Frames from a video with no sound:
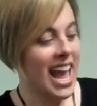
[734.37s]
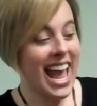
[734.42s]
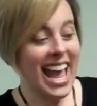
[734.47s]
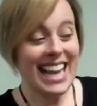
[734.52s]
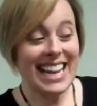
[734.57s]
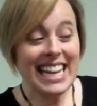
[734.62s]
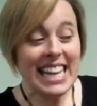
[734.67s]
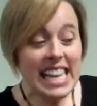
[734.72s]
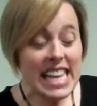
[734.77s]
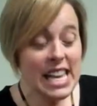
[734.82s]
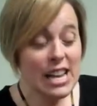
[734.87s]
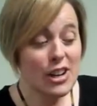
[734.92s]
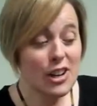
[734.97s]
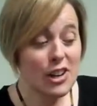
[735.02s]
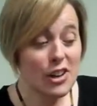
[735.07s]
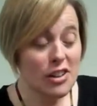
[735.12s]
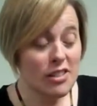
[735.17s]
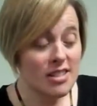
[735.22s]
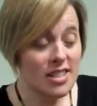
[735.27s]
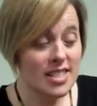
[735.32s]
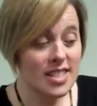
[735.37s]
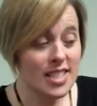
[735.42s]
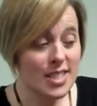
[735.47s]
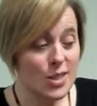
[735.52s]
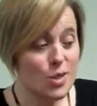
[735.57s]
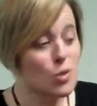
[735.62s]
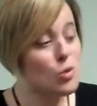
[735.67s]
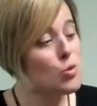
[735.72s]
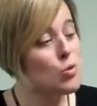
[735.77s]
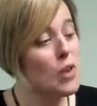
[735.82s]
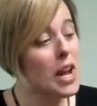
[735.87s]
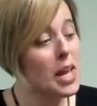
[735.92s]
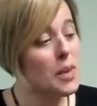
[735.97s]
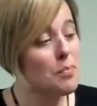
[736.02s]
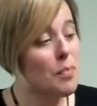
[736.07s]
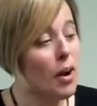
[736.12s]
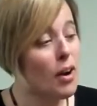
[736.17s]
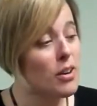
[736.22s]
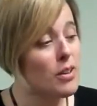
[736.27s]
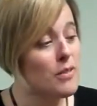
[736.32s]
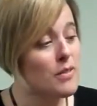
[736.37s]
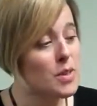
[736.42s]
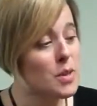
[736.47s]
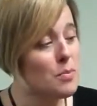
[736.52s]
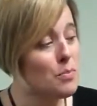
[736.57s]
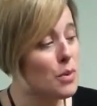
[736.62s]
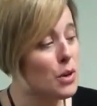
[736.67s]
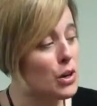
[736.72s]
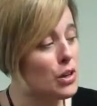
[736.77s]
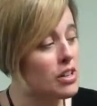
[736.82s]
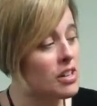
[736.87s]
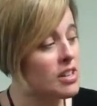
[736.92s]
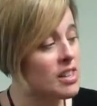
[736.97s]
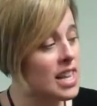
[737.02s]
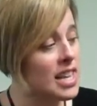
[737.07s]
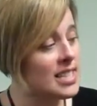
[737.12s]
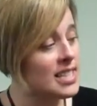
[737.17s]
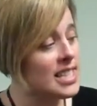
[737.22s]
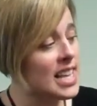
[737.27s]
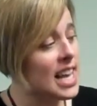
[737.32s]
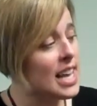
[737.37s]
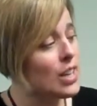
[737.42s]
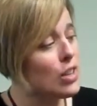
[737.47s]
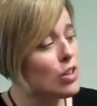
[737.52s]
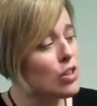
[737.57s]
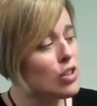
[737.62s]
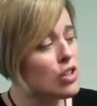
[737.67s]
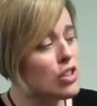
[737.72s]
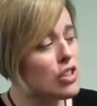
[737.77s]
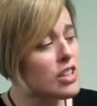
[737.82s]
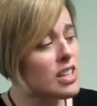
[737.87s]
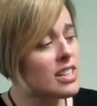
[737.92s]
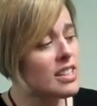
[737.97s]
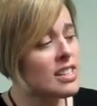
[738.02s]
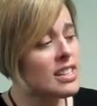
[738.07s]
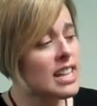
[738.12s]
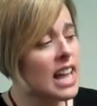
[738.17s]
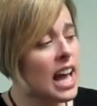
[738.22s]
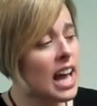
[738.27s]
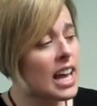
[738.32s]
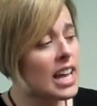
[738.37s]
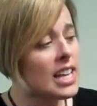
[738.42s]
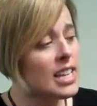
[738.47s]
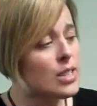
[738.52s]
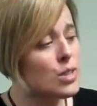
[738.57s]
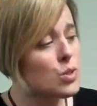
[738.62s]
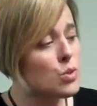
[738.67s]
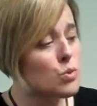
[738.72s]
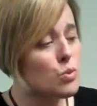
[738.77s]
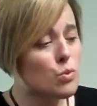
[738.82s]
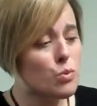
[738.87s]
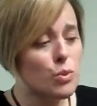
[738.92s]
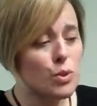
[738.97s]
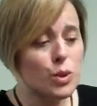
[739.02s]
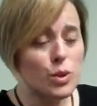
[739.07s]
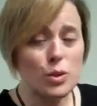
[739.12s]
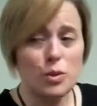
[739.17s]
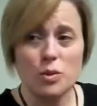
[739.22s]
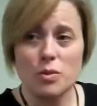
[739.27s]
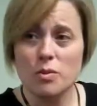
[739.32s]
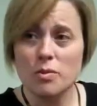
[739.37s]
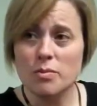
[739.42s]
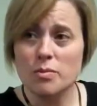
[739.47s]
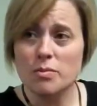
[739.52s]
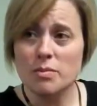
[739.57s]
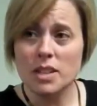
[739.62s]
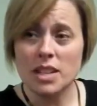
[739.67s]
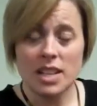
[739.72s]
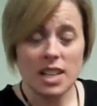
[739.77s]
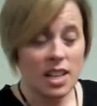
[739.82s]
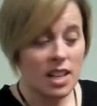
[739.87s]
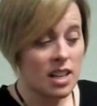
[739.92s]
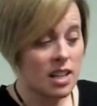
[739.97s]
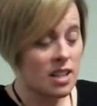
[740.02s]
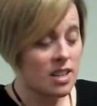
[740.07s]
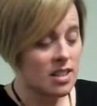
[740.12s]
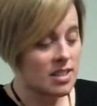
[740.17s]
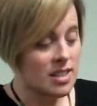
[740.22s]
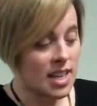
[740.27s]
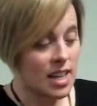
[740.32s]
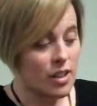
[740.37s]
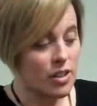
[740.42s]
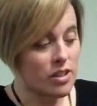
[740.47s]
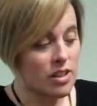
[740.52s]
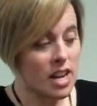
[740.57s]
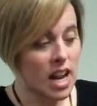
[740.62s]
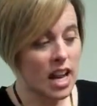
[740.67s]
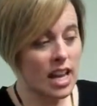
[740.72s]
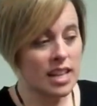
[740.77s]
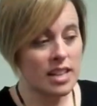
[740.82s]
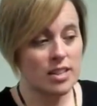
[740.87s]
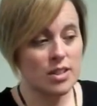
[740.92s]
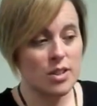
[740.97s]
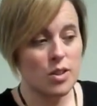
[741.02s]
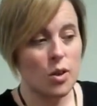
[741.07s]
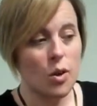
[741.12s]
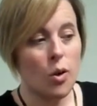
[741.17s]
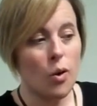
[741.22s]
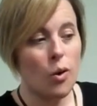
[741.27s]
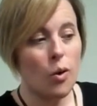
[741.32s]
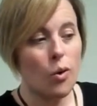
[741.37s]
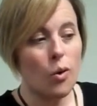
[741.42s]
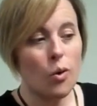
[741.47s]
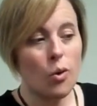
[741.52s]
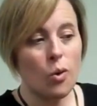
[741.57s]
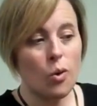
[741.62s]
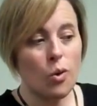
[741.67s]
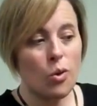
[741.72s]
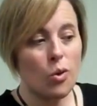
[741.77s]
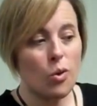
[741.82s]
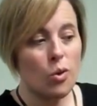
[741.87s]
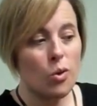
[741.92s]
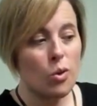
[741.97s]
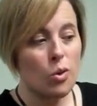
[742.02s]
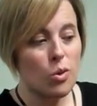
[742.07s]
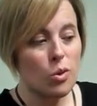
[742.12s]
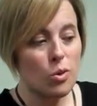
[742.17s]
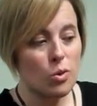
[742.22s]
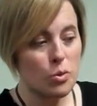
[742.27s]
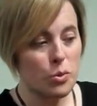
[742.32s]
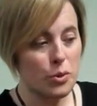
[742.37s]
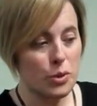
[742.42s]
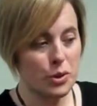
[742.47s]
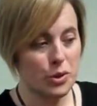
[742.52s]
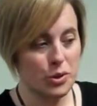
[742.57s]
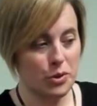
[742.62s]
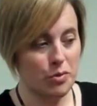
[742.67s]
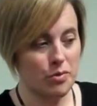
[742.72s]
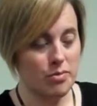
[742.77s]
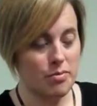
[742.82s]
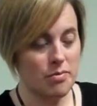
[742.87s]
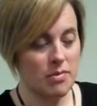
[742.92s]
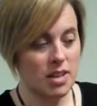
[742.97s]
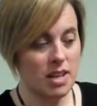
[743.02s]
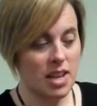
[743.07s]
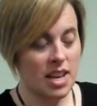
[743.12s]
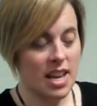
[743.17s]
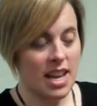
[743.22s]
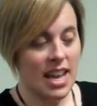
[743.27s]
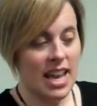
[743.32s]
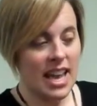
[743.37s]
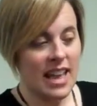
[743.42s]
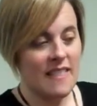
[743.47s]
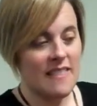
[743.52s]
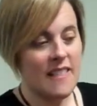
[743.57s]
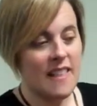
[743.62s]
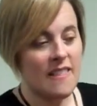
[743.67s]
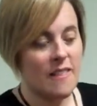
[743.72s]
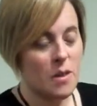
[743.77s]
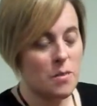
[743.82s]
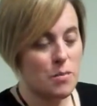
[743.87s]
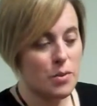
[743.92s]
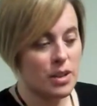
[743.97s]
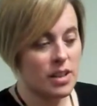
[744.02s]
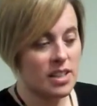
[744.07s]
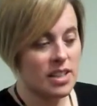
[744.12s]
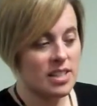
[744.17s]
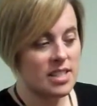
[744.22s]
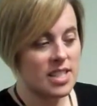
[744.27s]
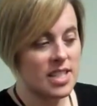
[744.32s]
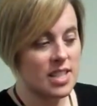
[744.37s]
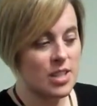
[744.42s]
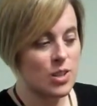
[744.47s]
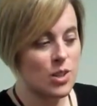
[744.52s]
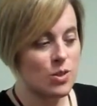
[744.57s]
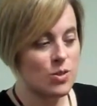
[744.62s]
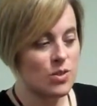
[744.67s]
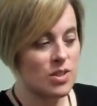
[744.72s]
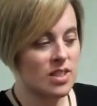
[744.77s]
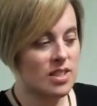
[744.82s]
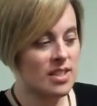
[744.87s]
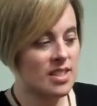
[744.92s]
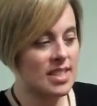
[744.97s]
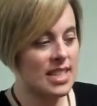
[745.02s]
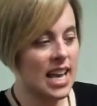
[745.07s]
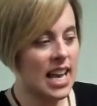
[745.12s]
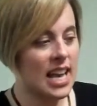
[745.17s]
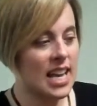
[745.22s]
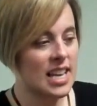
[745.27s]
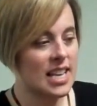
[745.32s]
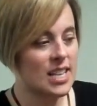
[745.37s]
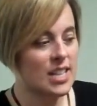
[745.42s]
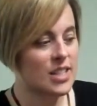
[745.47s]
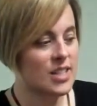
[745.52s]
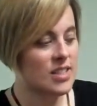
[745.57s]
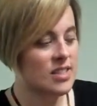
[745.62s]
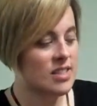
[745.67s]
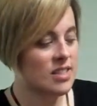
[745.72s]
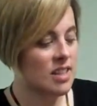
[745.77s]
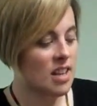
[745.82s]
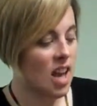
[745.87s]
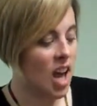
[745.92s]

And here, this is a great part of the book. They say, good night, room. Say good night to the whole room. And then the book continues and says,